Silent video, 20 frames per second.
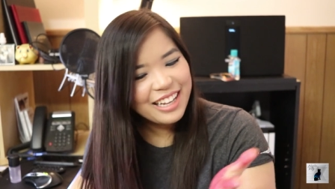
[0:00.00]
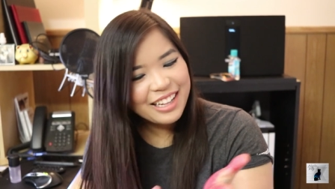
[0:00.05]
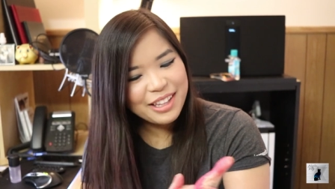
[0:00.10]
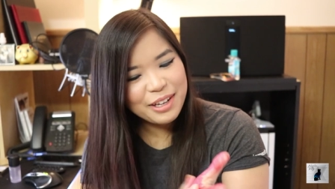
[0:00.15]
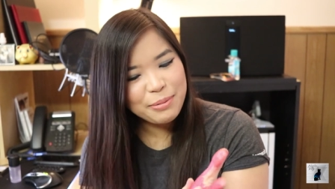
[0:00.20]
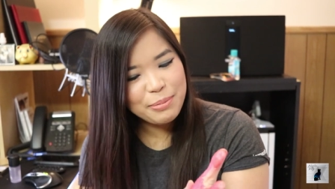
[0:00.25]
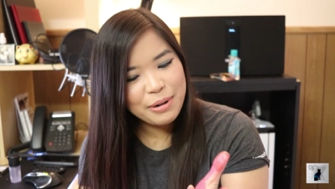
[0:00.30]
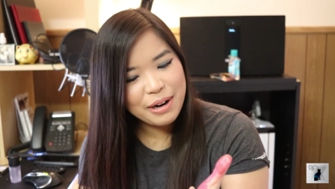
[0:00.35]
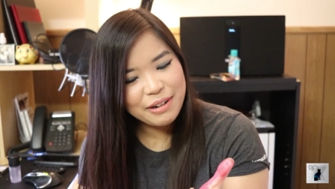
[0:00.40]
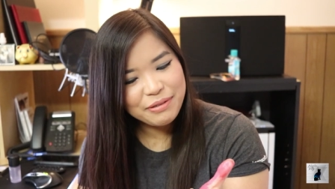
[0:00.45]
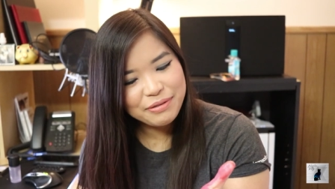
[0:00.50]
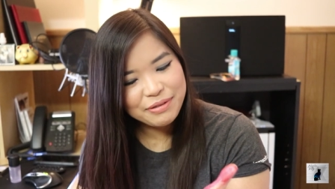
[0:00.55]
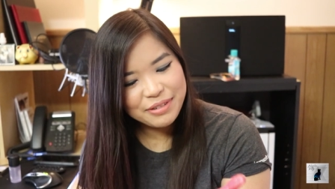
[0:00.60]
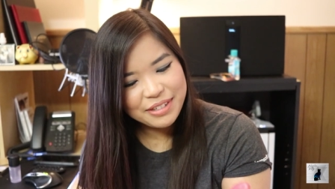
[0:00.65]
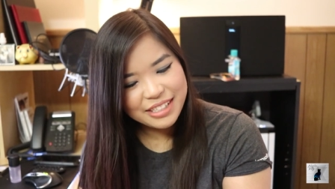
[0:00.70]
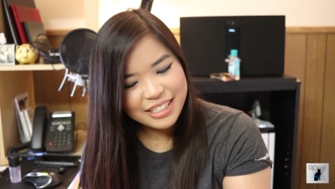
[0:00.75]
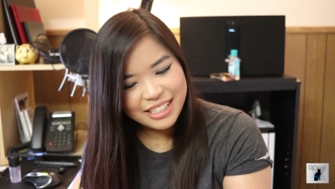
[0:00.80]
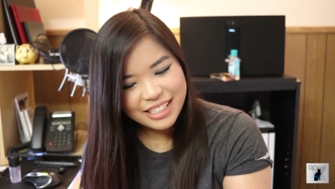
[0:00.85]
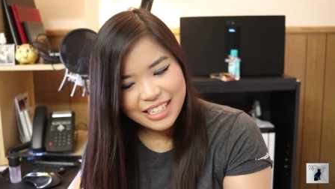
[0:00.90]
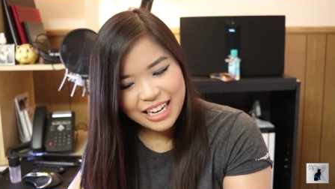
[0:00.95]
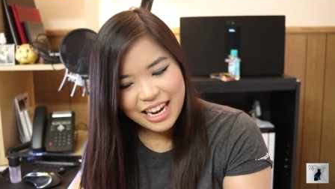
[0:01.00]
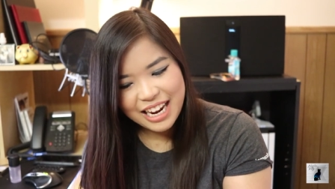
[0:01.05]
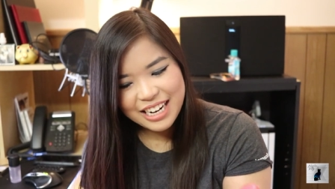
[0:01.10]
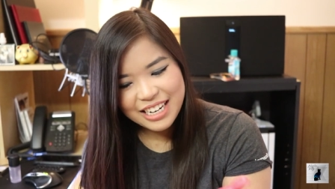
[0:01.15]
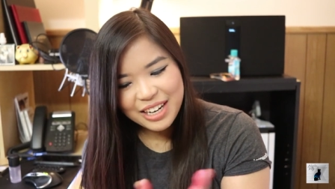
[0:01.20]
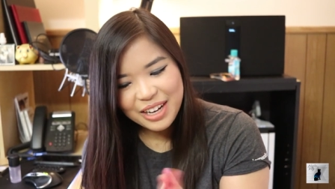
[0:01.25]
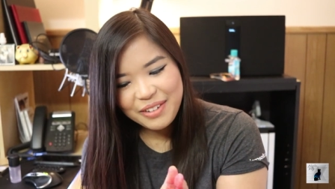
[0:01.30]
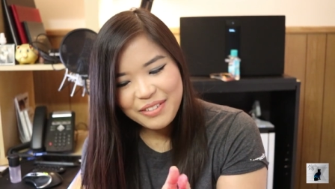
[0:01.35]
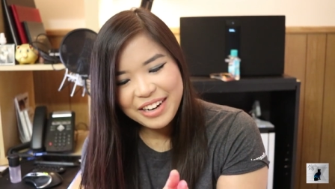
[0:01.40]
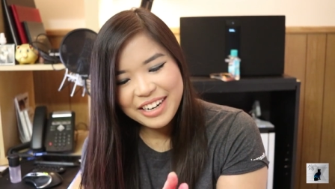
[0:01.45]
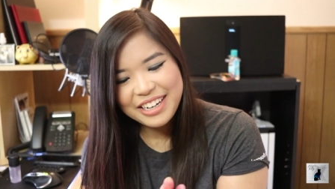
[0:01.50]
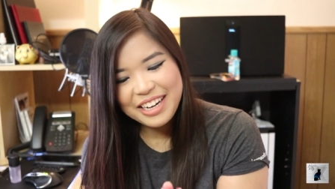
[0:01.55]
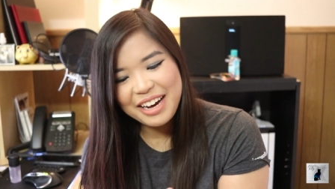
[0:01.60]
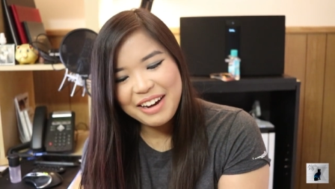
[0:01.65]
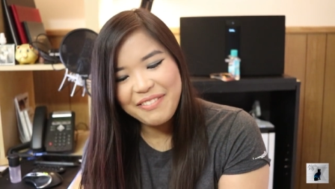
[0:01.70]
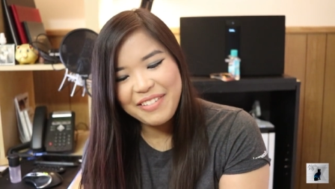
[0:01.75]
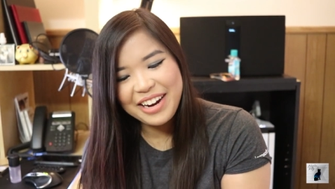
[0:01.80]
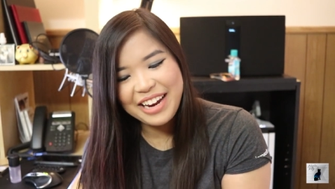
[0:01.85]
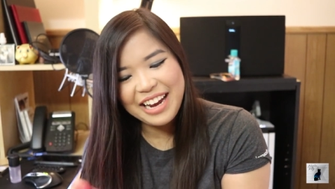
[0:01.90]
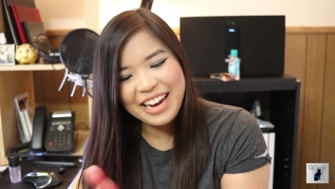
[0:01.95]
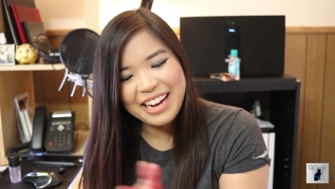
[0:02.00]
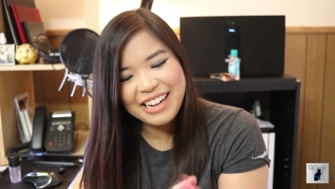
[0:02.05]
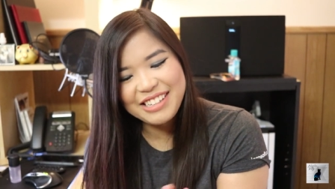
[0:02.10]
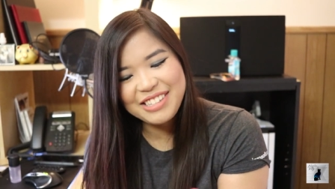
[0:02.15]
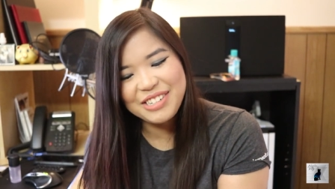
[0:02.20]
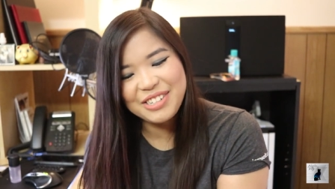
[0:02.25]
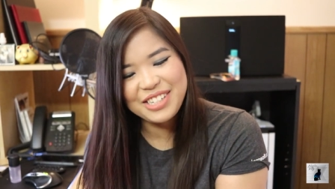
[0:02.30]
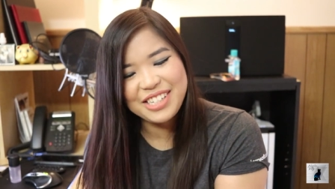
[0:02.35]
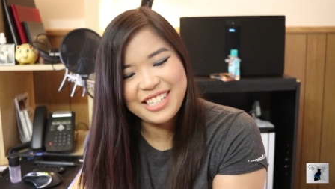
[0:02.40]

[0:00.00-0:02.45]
they're probably stained. Oh my god, my hands are